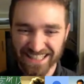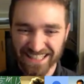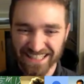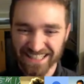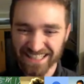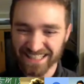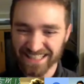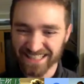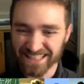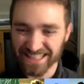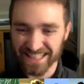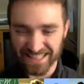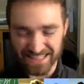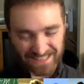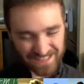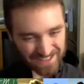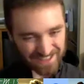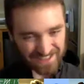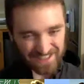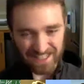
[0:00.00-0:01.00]
Yes, you
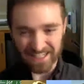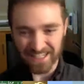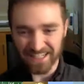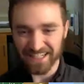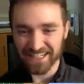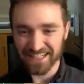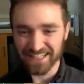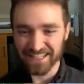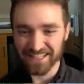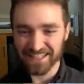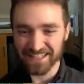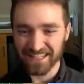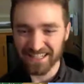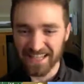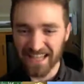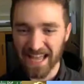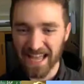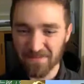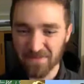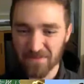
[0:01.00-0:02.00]
can edit an existing
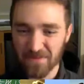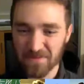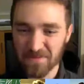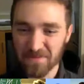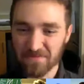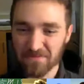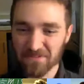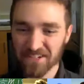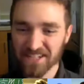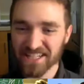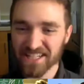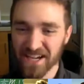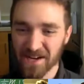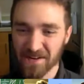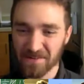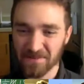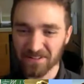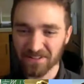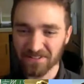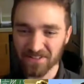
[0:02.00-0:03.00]
app. It would be pretty
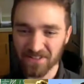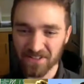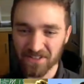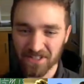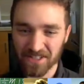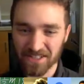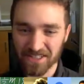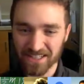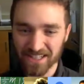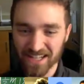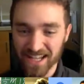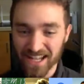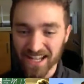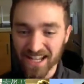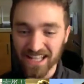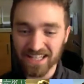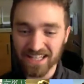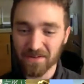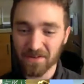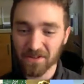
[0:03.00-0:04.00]
terrible if you couldn't.
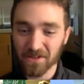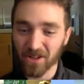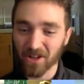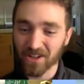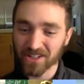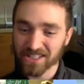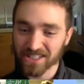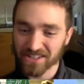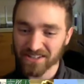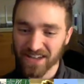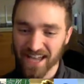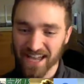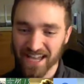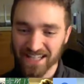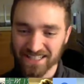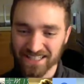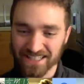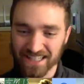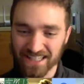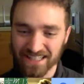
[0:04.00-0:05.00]
That will also add
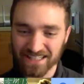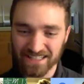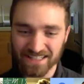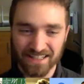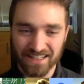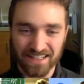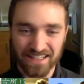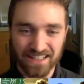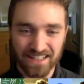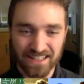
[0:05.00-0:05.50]
that the